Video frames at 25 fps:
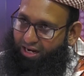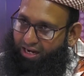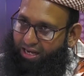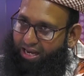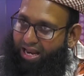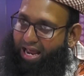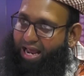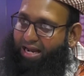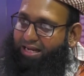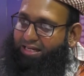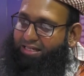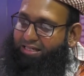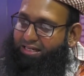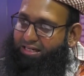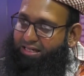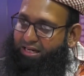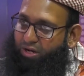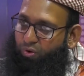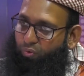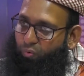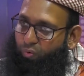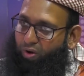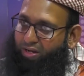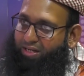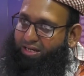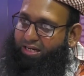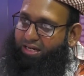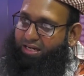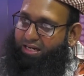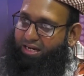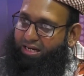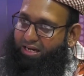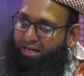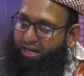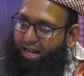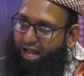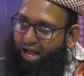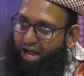reacted, in what he
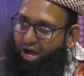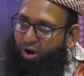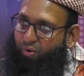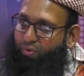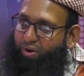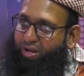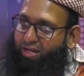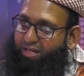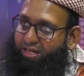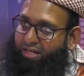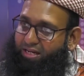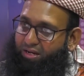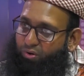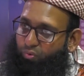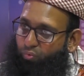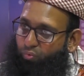did, in how he did, in